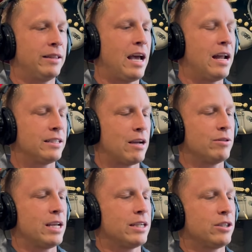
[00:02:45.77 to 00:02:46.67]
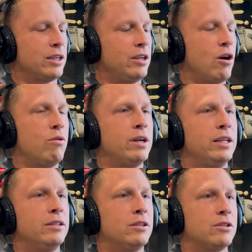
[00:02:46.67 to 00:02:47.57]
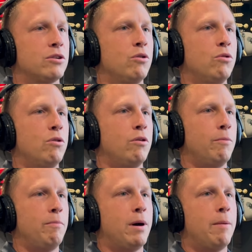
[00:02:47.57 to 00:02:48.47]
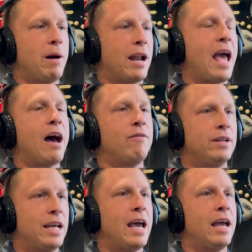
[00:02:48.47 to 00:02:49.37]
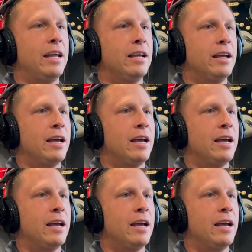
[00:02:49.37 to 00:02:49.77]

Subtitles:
that is I was actually going to school about a half a day.